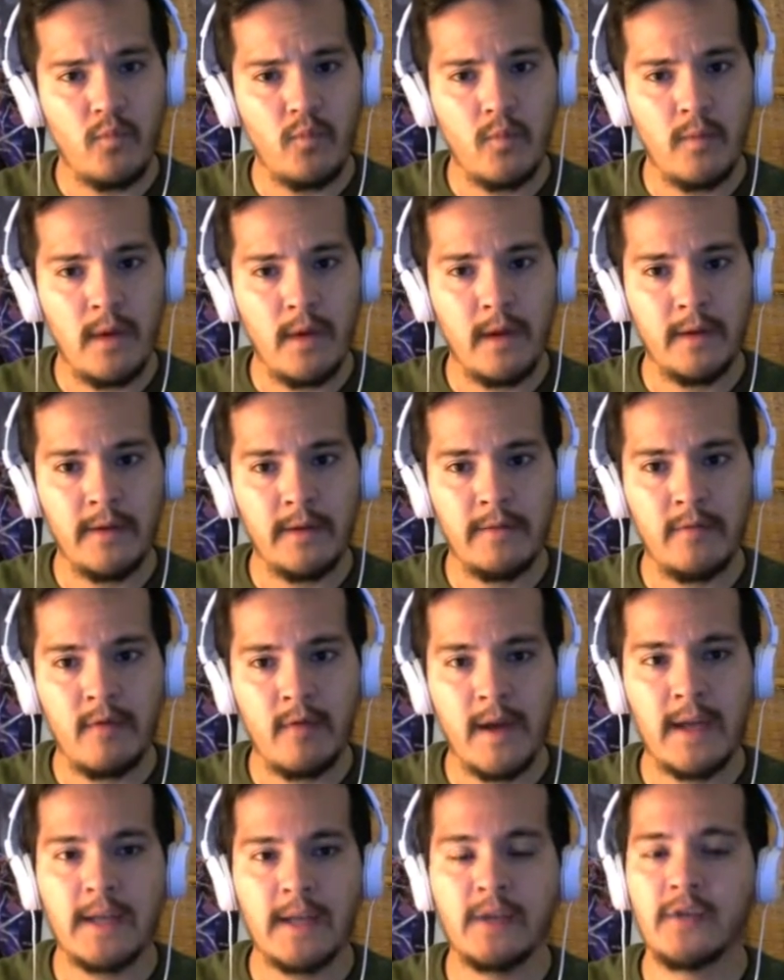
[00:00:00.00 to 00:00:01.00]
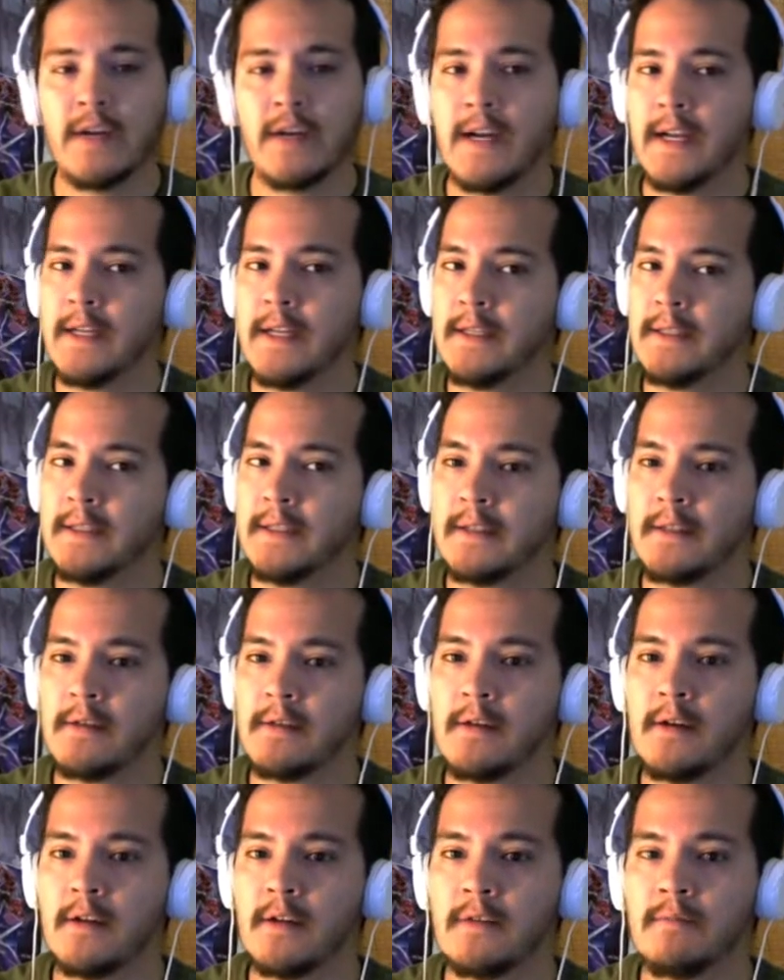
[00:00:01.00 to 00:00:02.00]
Melody of Awakening Dragon
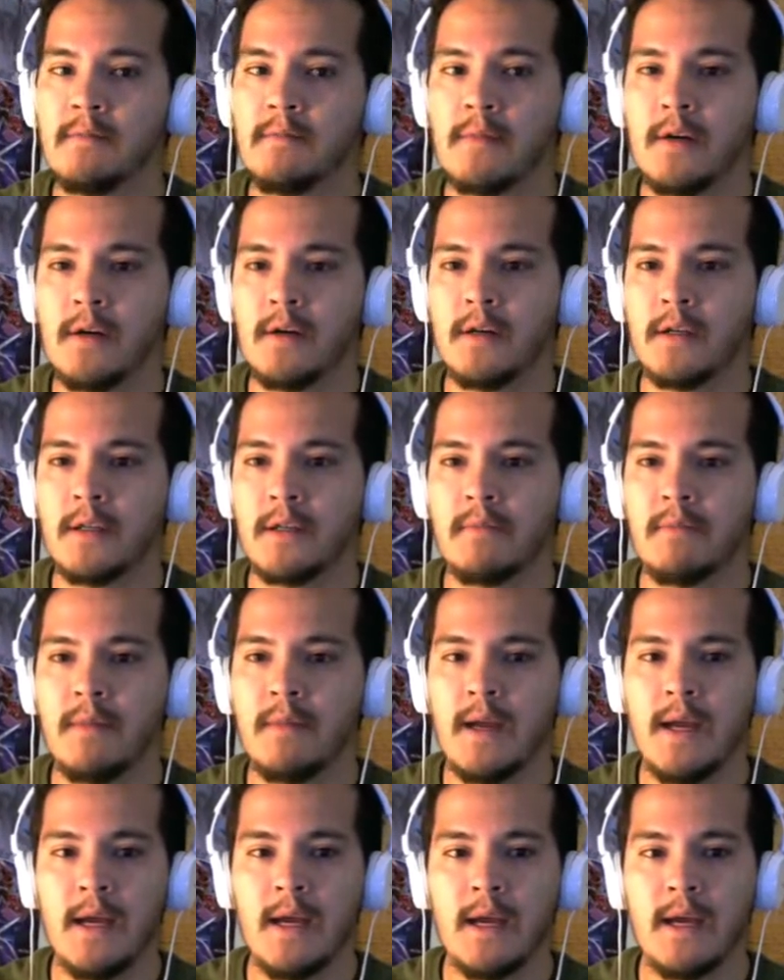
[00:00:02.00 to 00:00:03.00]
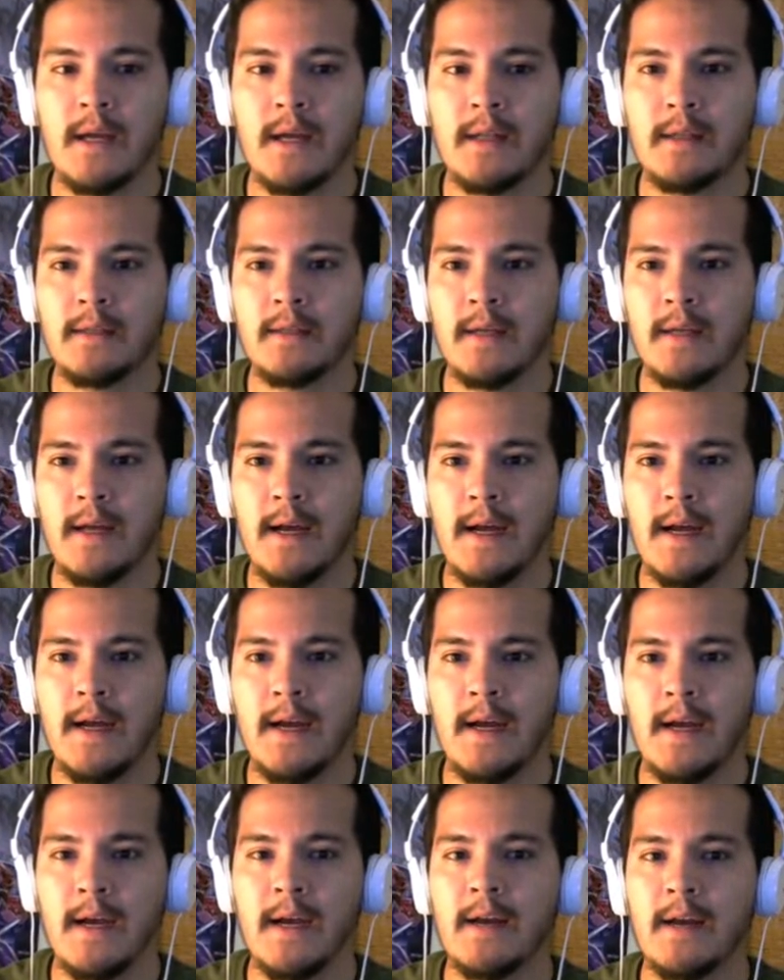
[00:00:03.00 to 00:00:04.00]
discards Mothman to
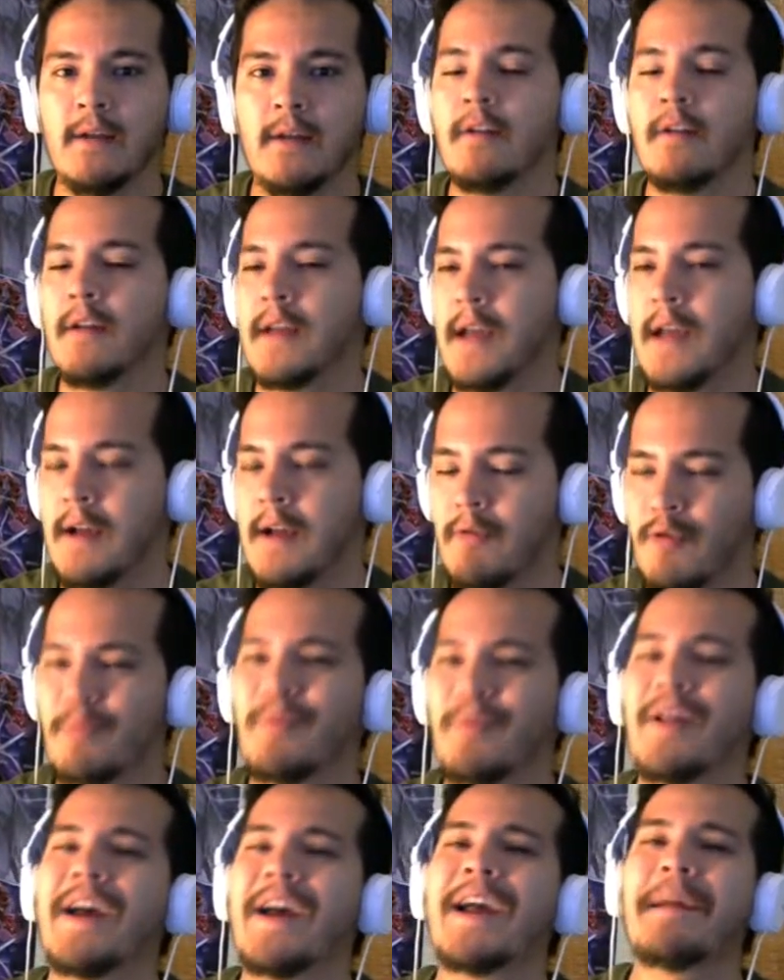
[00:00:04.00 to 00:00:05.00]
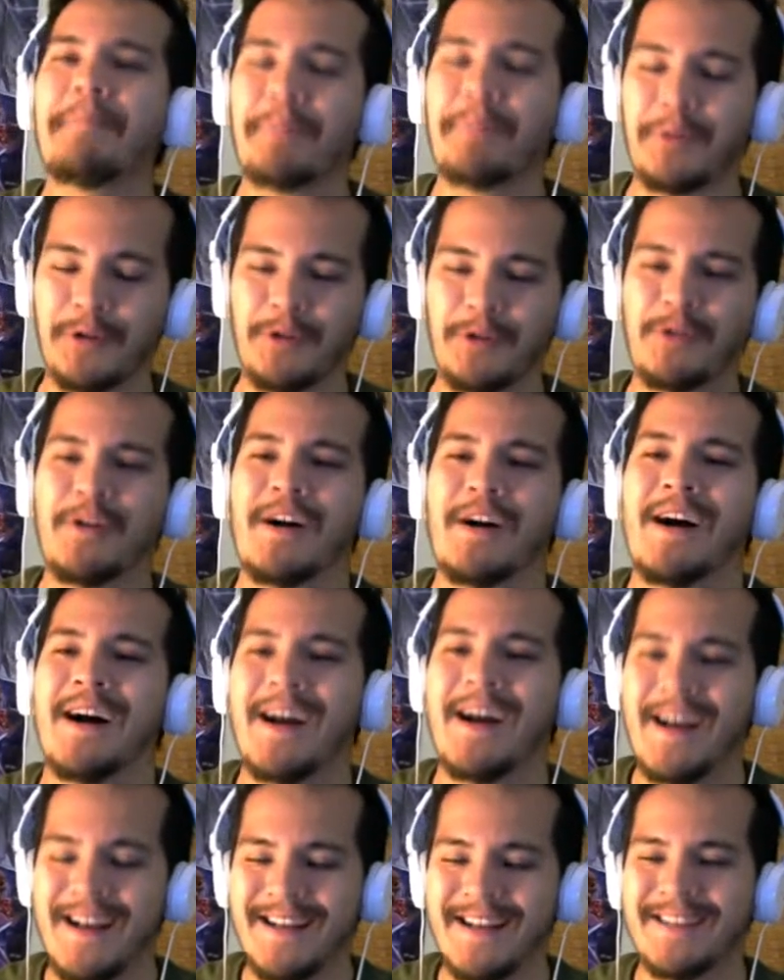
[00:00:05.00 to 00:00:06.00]
add... Okay, we're playing Blue
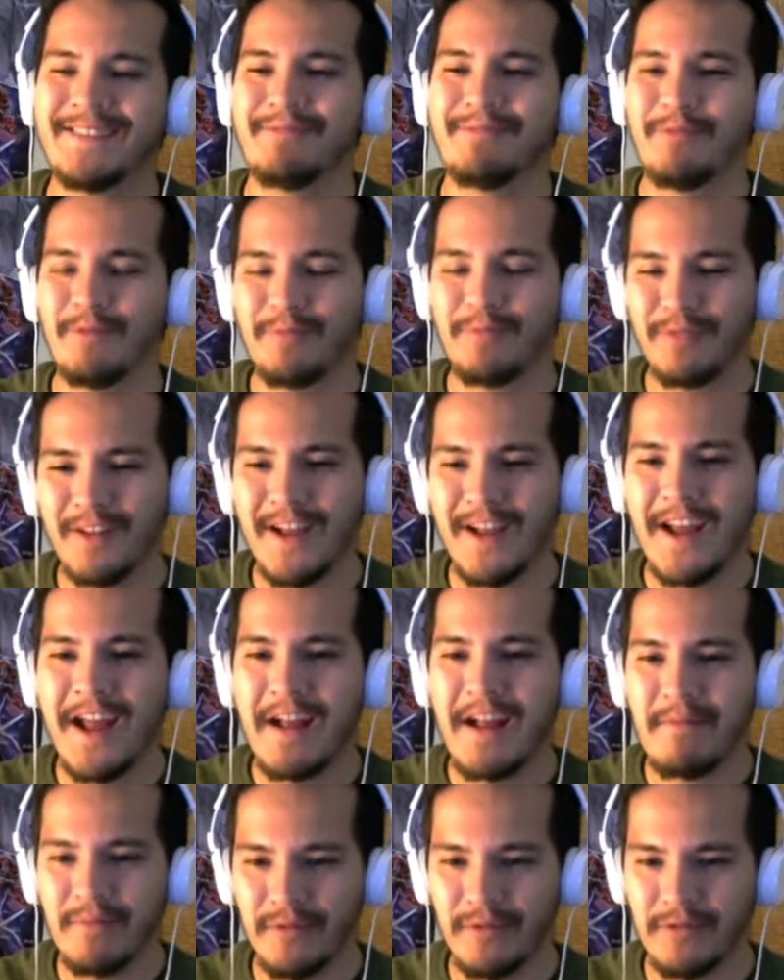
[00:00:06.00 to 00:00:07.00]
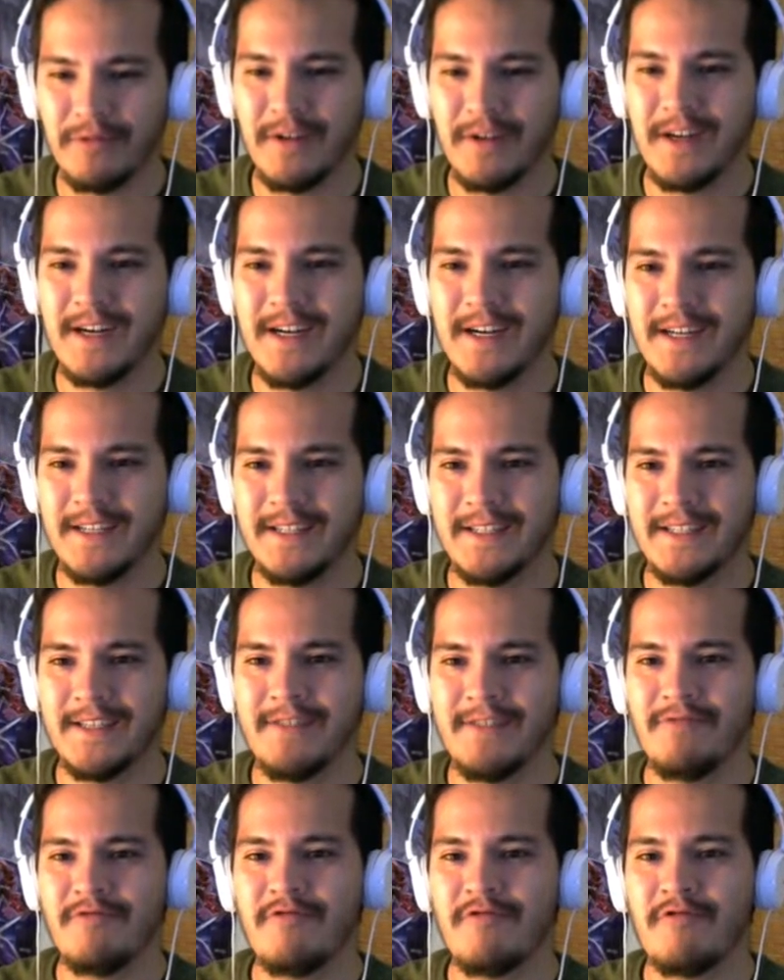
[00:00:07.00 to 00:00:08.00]
Eyes. We're playing Blue Eyes.
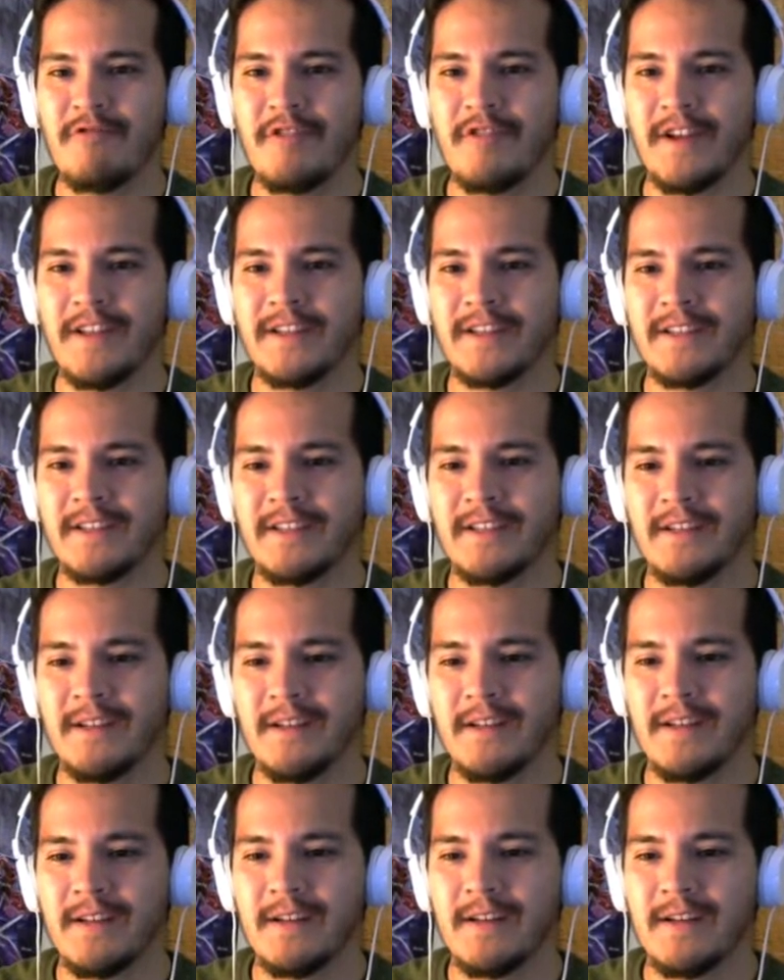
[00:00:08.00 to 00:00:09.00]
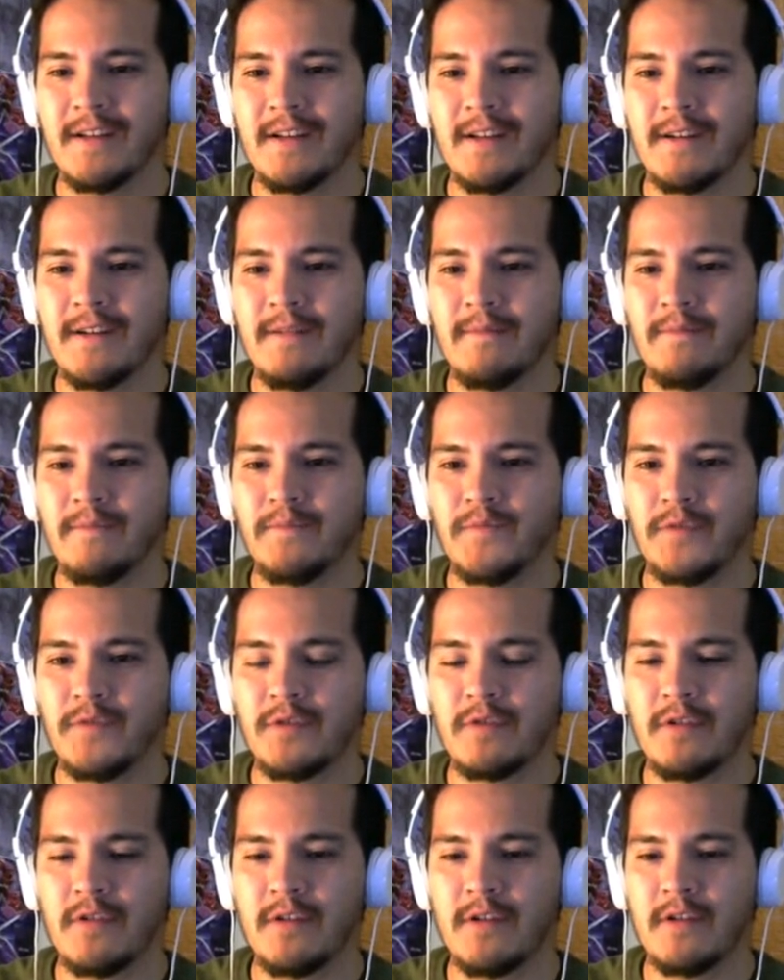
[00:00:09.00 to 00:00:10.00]
Nice.
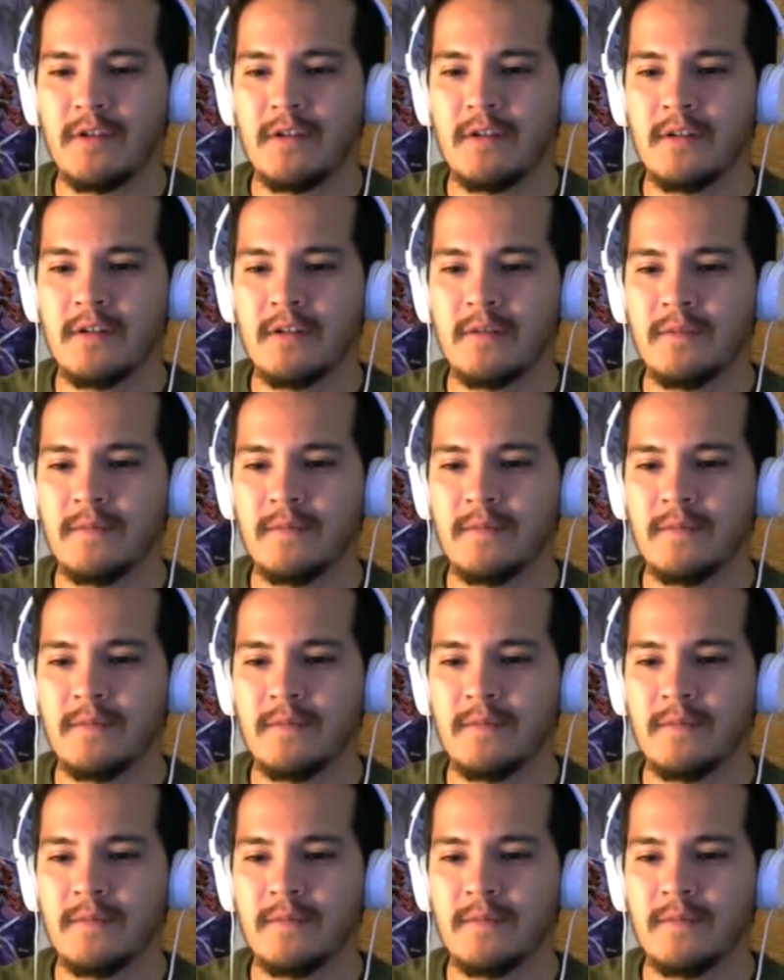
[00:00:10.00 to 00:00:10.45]
Draw.